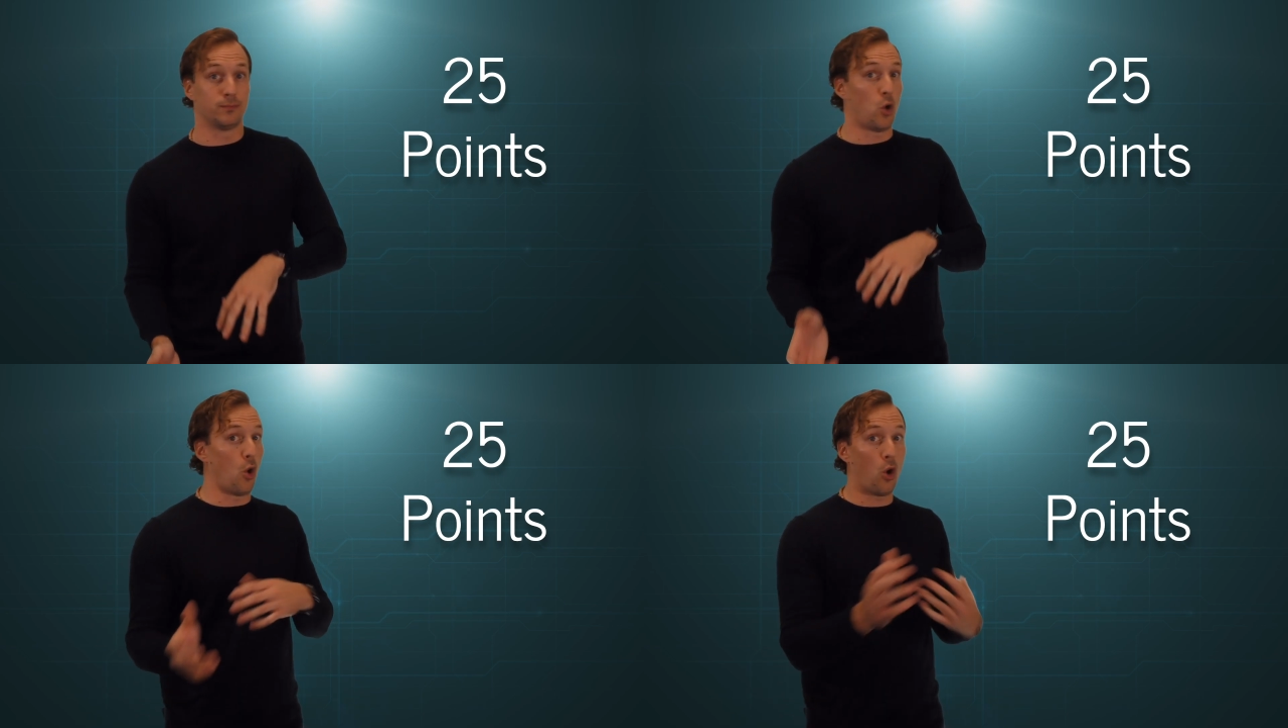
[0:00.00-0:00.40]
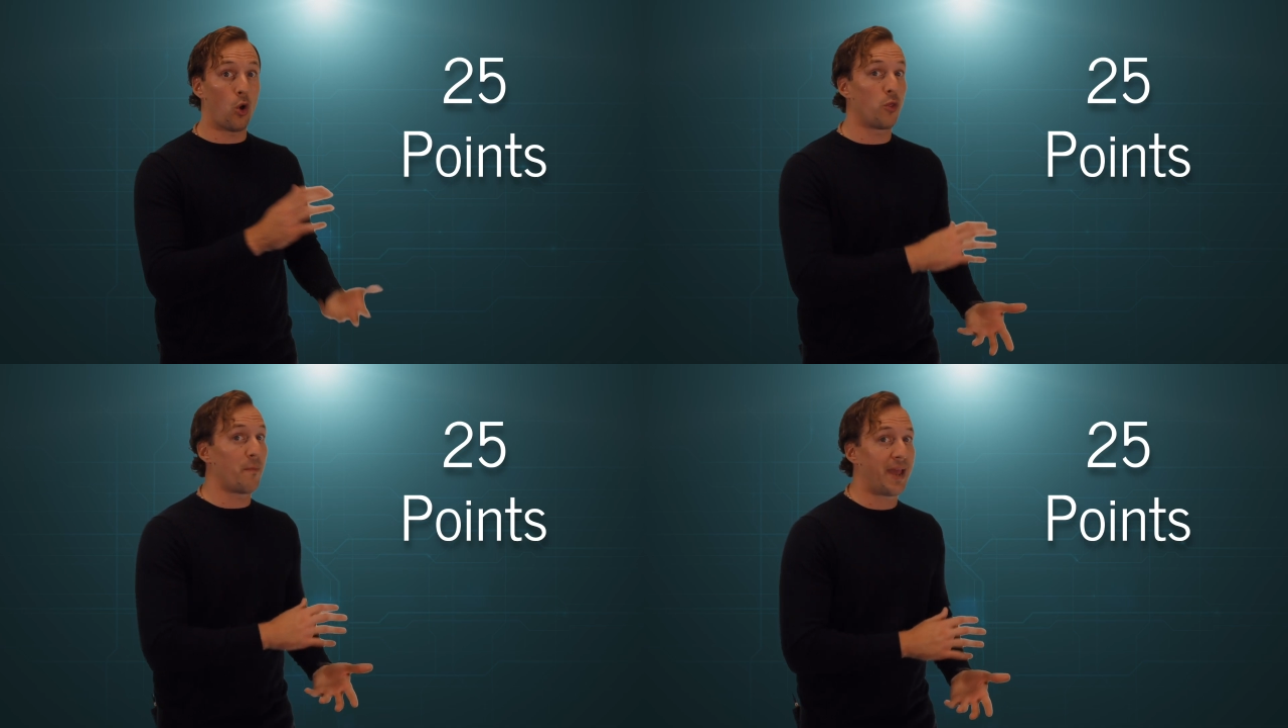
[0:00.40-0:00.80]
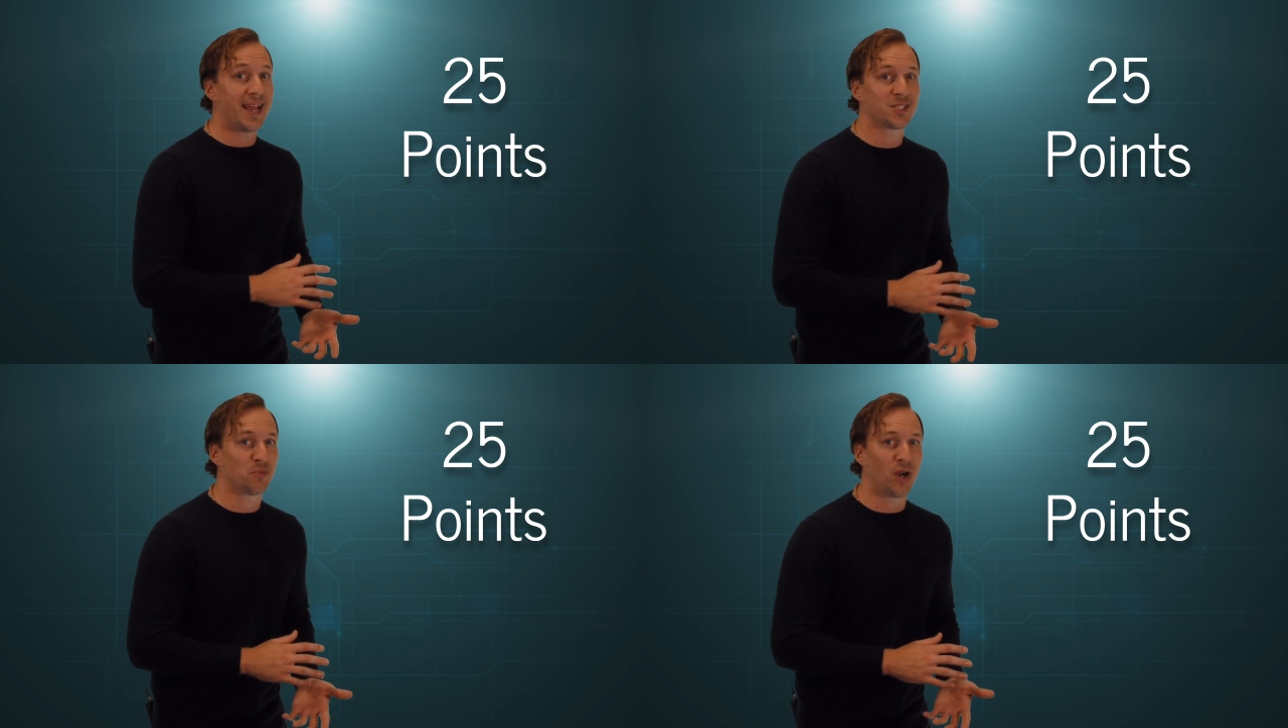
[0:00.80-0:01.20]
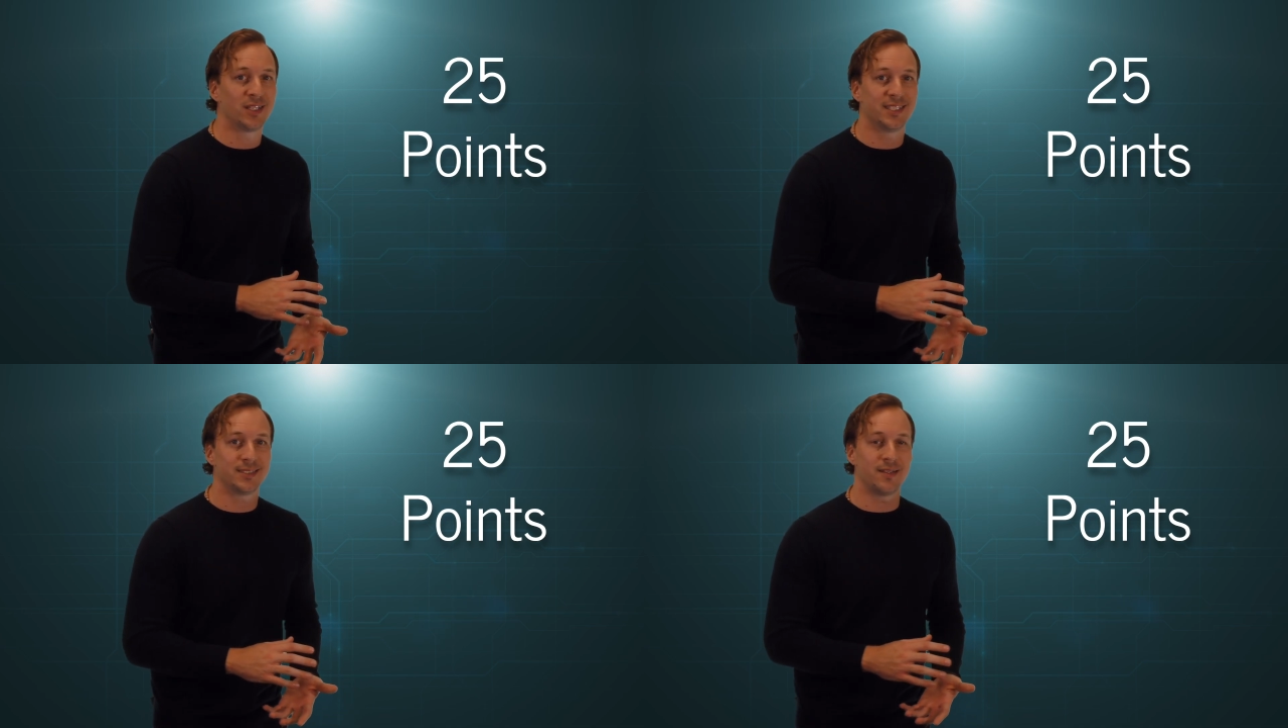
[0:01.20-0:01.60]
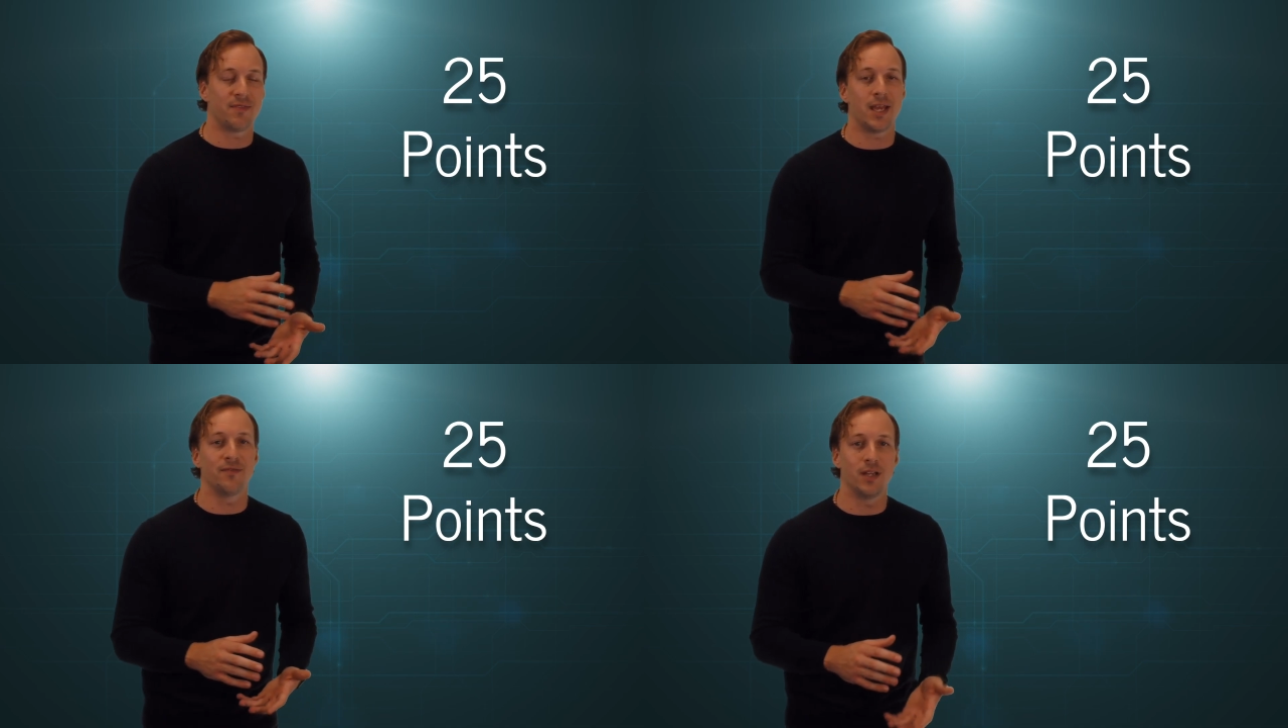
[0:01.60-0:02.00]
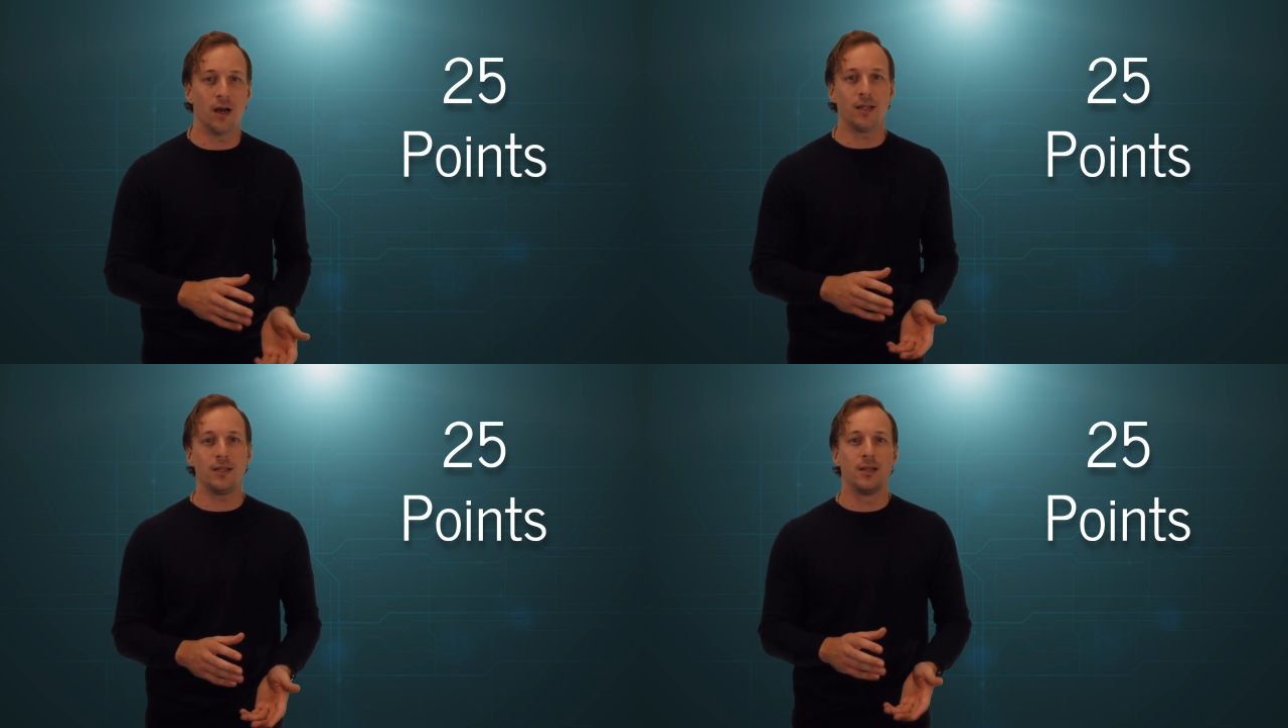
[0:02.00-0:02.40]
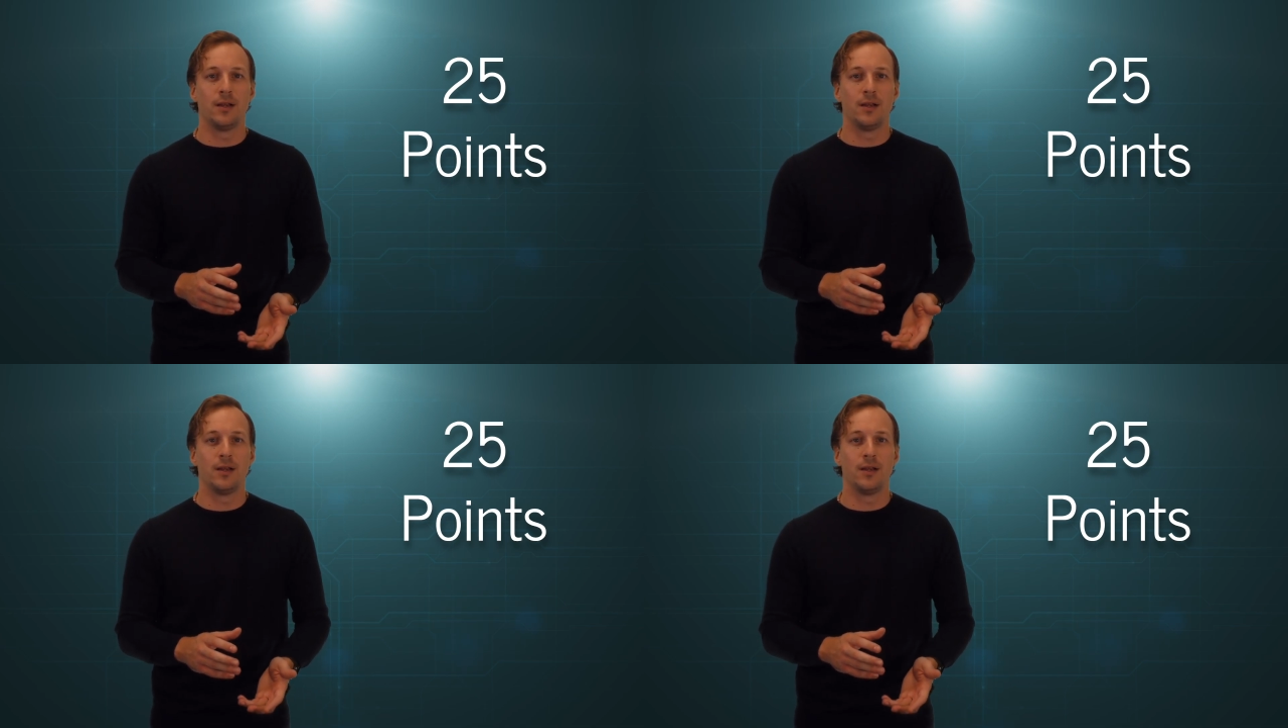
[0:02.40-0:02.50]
all the past projects that they've done,